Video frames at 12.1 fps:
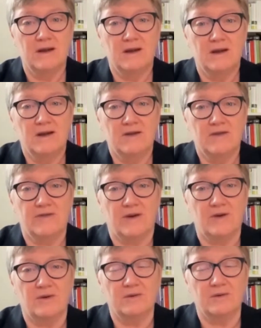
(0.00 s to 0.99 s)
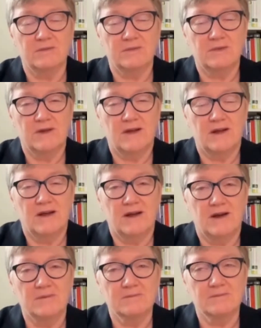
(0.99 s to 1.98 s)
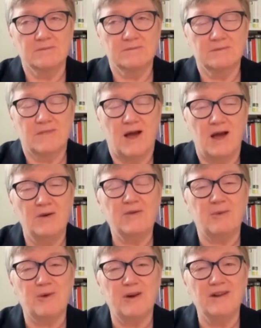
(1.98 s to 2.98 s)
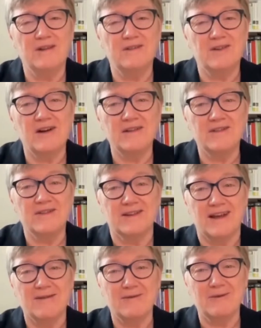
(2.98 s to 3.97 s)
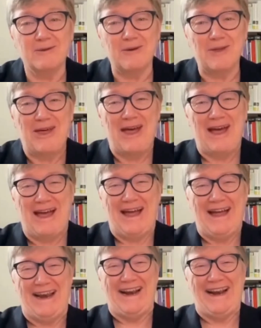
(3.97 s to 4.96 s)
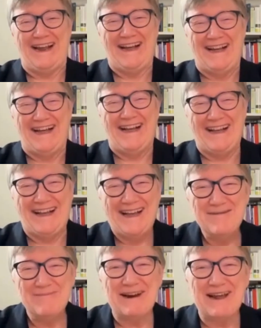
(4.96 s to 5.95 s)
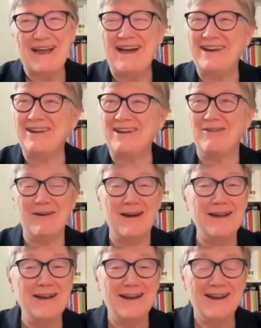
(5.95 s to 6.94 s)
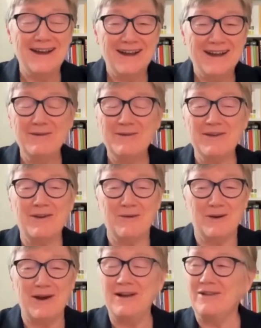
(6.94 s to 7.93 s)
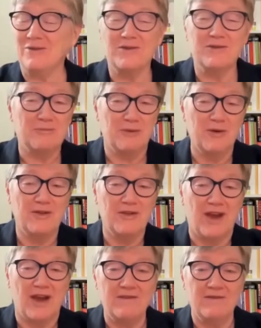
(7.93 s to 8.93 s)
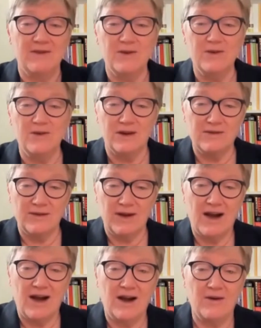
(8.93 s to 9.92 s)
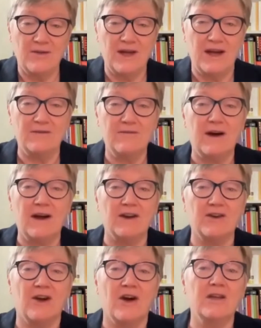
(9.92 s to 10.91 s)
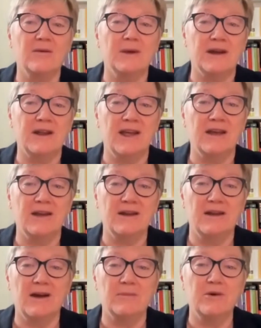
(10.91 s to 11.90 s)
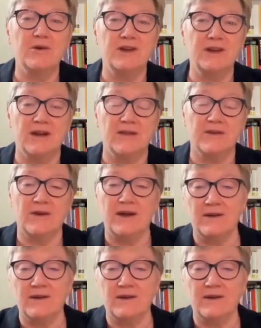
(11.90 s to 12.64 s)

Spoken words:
So um, I was pretty exhausted after all that. But I had it was a great sort of bird's eye view of how that final document got put together and